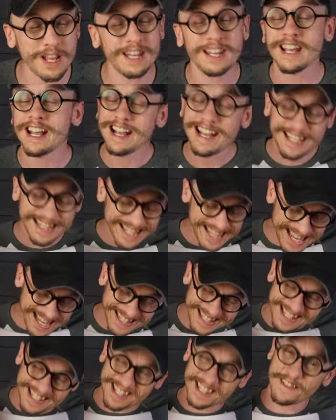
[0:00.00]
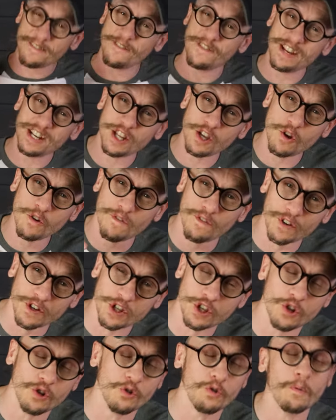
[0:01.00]
it, this is the video for
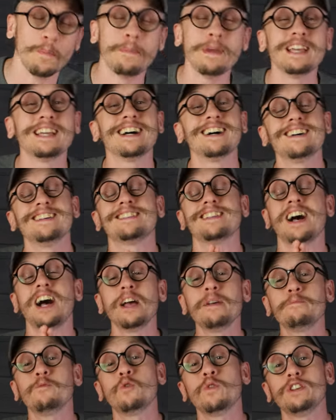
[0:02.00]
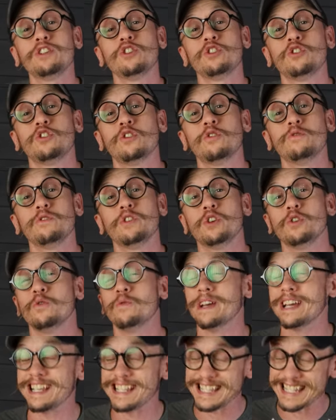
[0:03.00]
you because I'm going to show
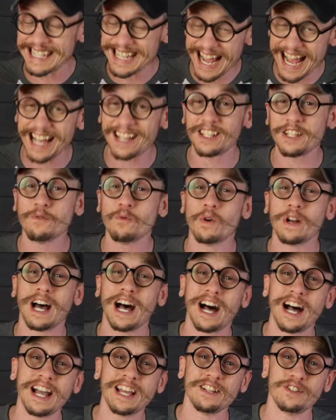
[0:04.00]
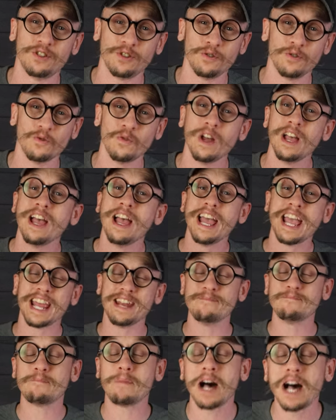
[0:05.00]
you exactly what I do
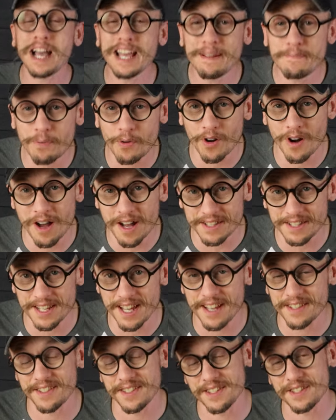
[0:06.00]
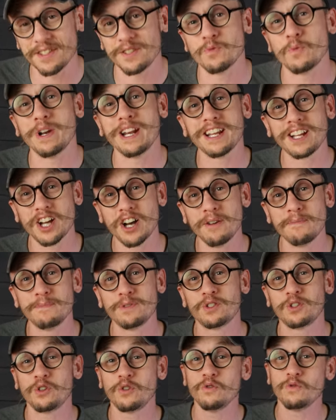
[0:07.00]
and my processes when it
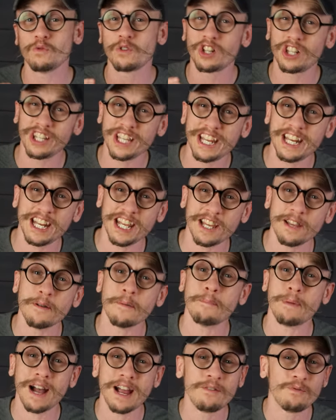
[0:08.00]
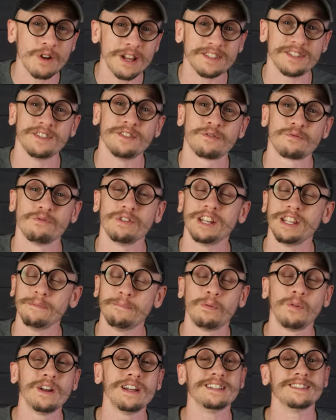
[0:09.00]
comes to cleaning my resin
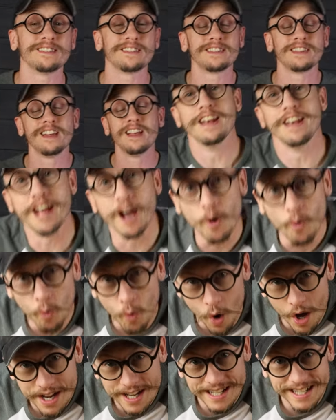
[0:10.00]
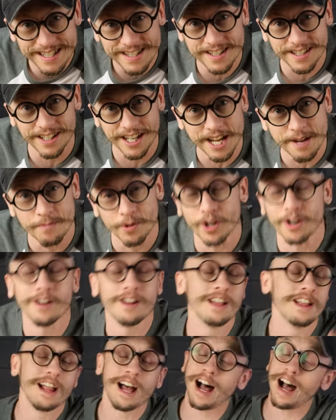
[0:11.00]
3D prints. Now, one
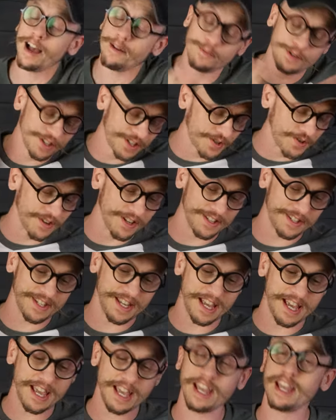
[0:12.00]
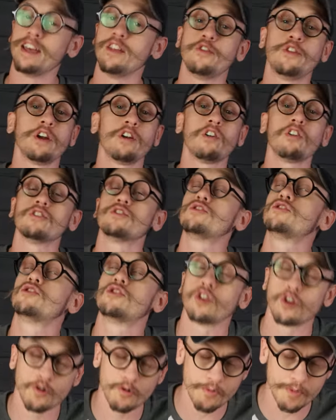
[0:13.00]
disclaimer. I'm just going to say there are
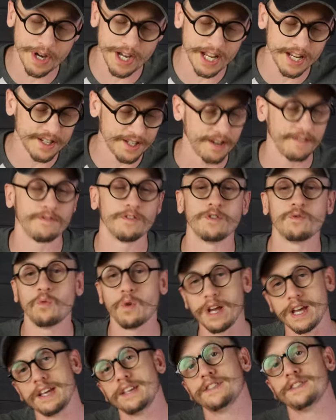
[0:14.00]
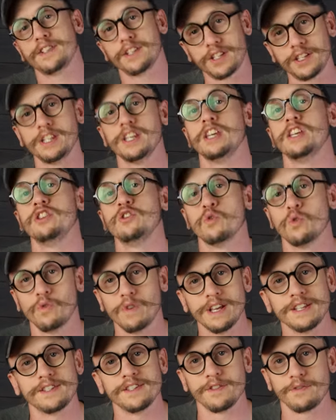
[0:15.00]
so many different ways to clean your
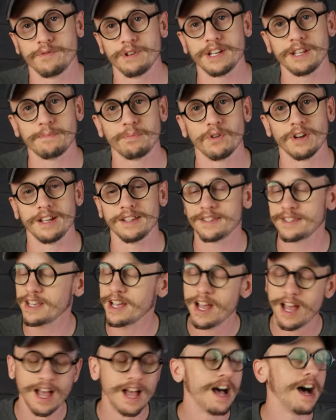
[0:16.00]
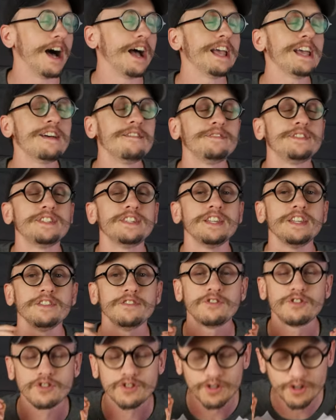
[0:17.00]
resin 3D prints. I have
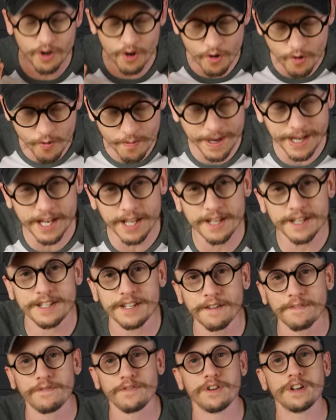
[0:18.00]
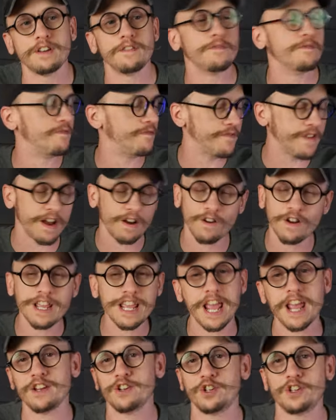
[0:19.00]
seen so many different
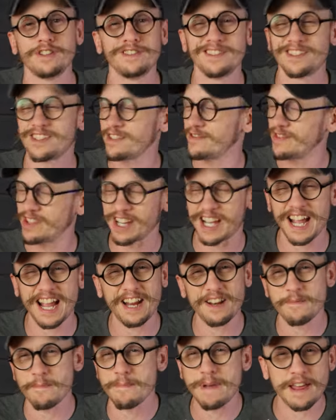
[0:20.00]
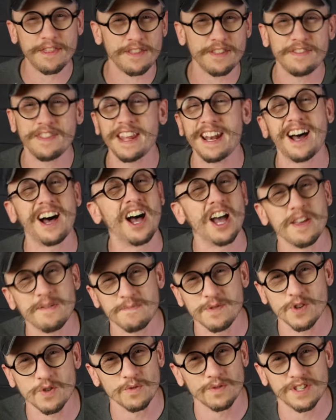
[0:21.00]
variations of the kind of method that
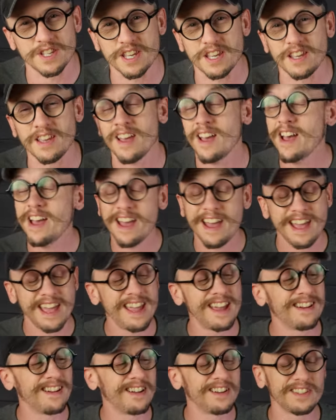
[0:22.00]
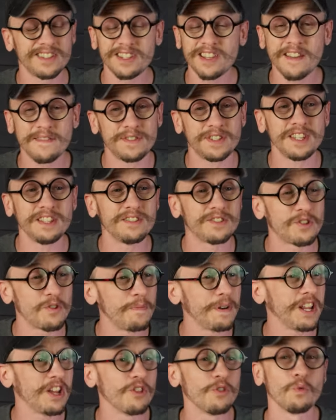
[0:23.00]
I'm using, and honestly, I've seen so
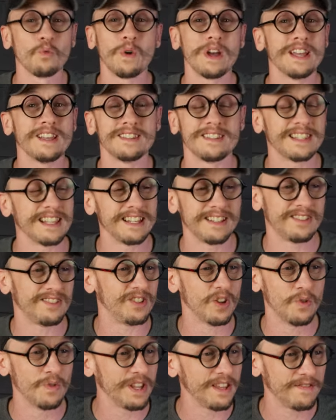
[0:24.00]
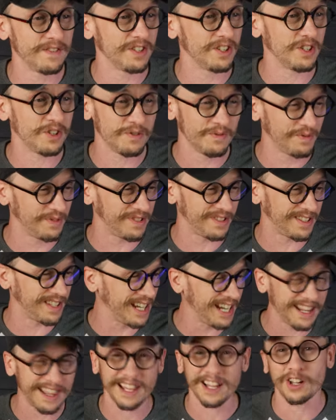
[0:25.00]
many other ways that don't even use
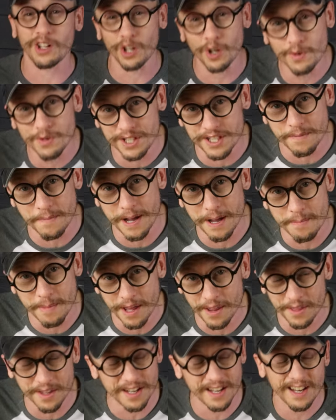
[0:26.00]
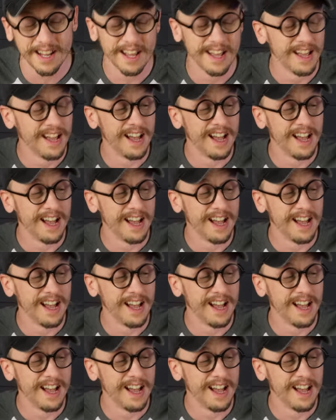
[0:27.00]
anything close to my method.